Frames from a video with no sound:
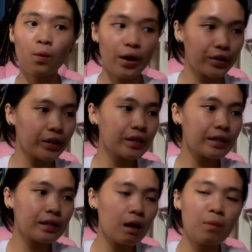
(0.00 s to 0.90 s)

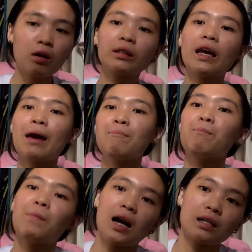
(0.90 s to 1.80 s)
queries about the
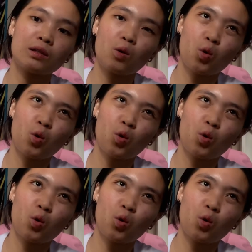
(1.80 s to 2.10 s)
MPASS